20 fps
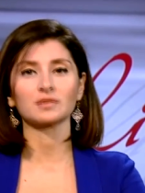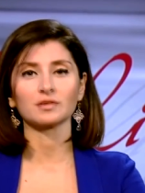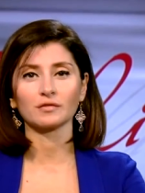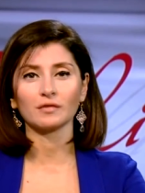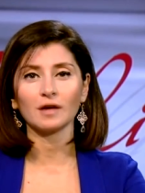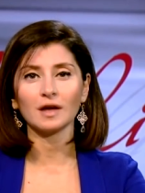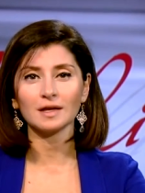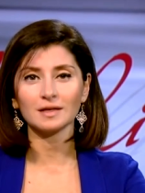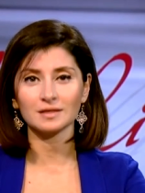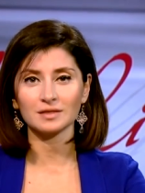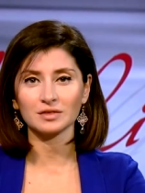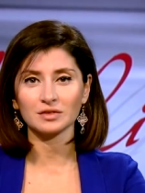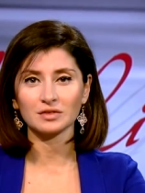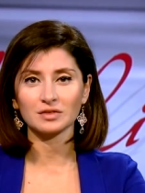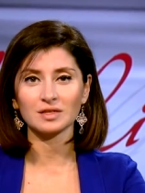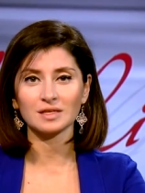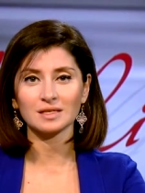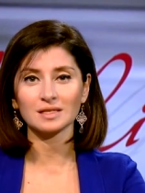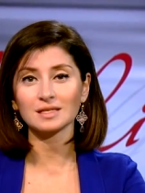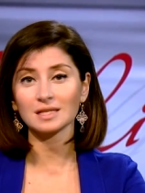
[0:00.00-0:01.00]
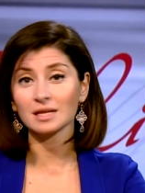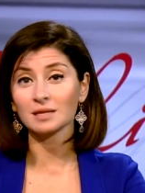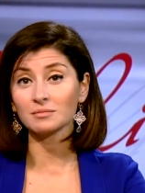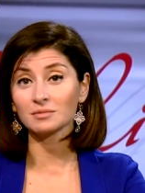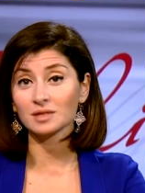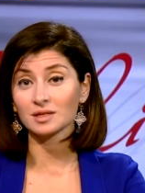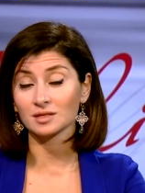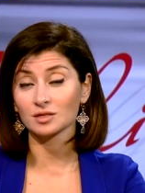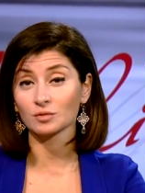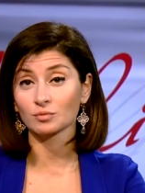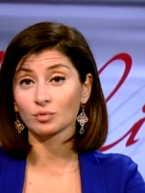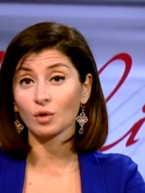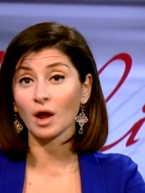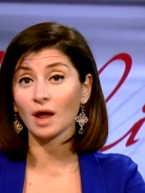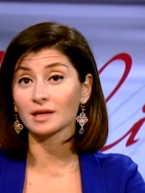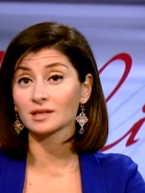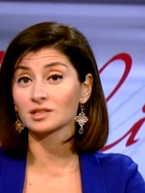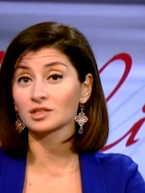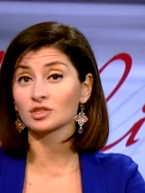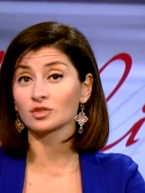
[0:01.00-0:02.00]
of ISIS seemed a
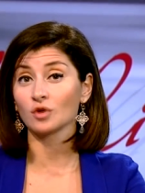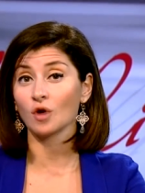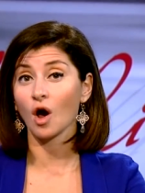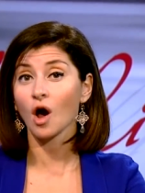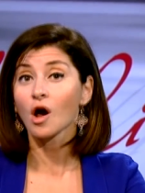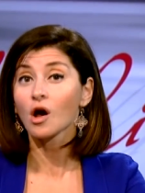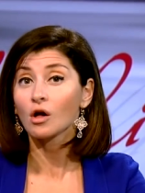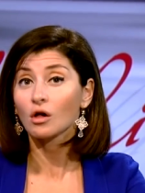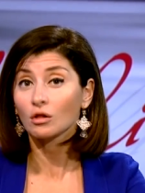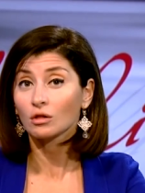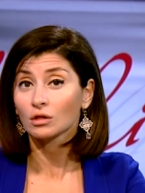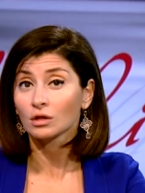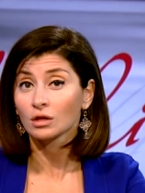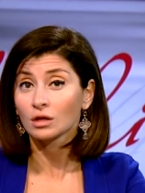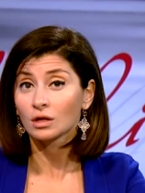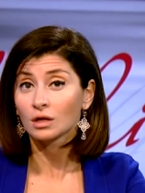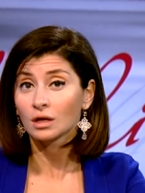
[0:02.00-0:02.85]
surprise to all.